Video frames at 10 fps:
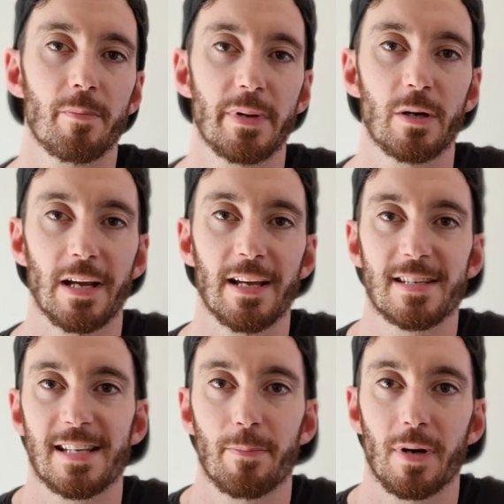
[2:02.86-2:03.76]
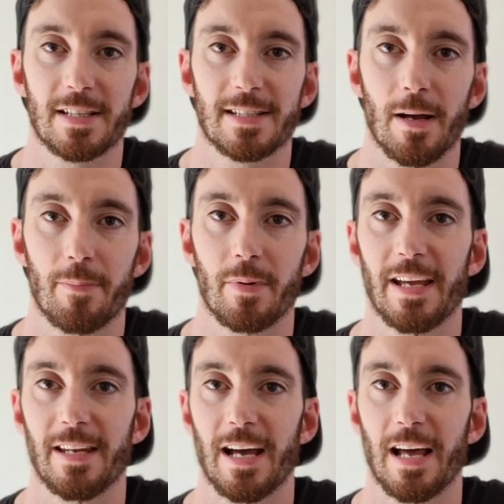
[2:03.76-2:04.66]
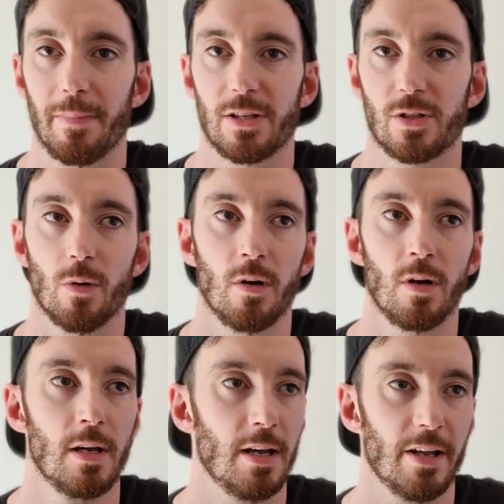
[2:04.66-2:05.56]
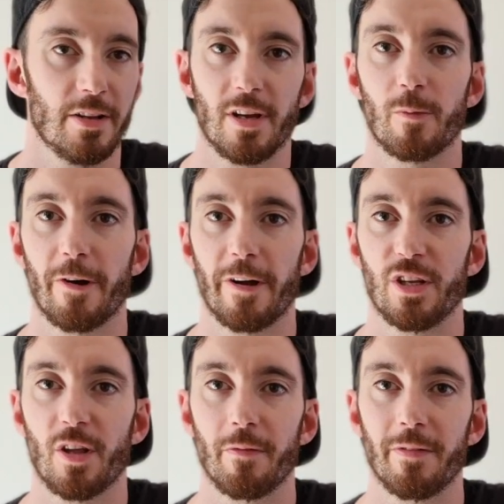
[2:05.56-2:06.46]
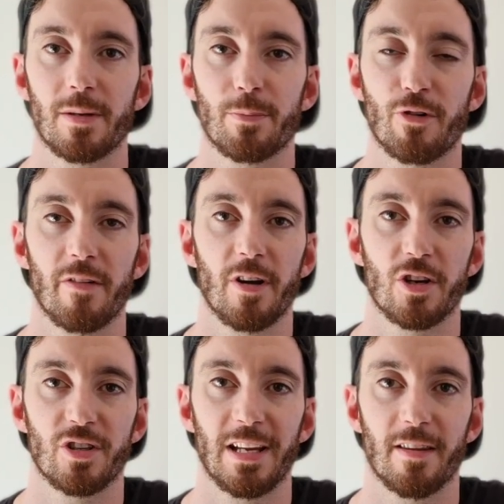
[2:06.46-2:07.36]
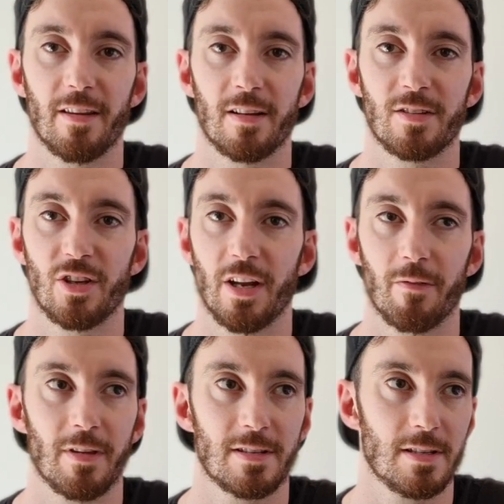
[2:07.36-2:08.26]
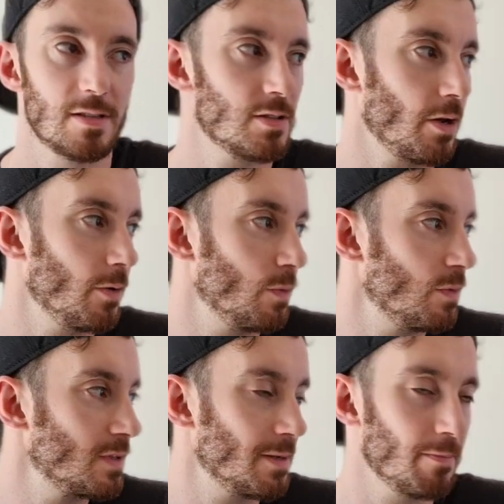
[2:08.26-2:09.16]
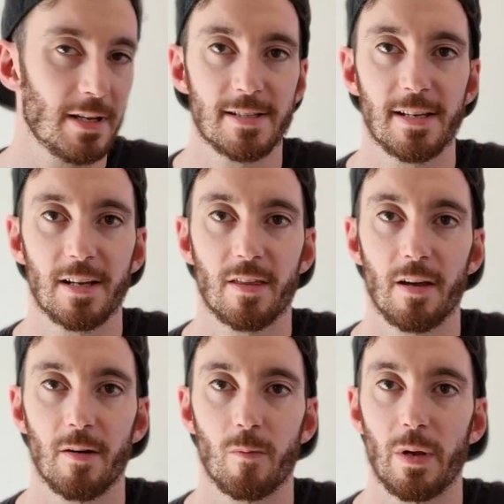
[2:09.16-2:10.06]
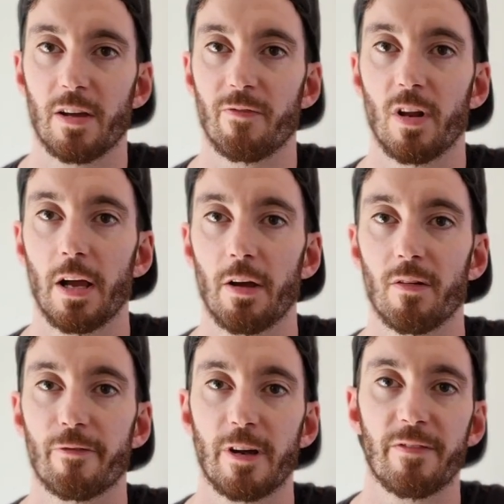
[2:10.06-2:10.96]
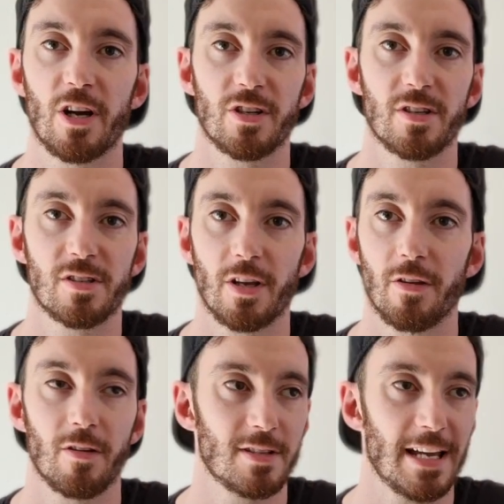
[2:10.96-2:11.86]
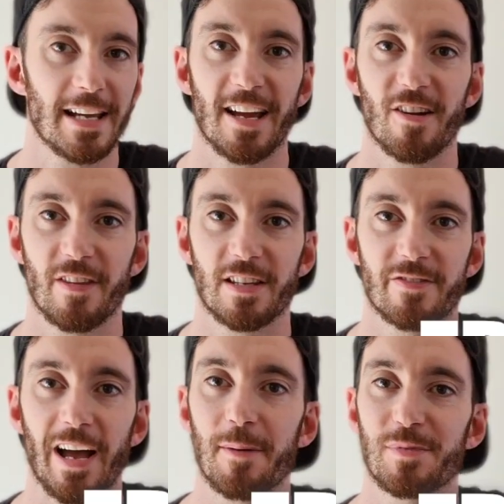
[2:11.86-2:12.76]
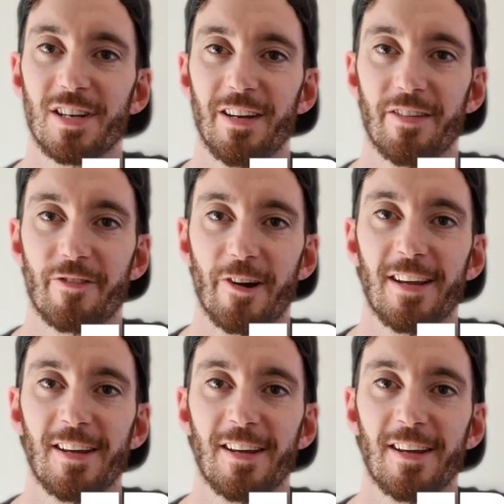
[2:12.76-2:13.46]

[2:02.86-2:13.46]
to build it step by step in Elementor. And don't worry, you don't need the pro version either. You know, this is so simplistic that we can rely on the free version so you can take care of this for absolutely free.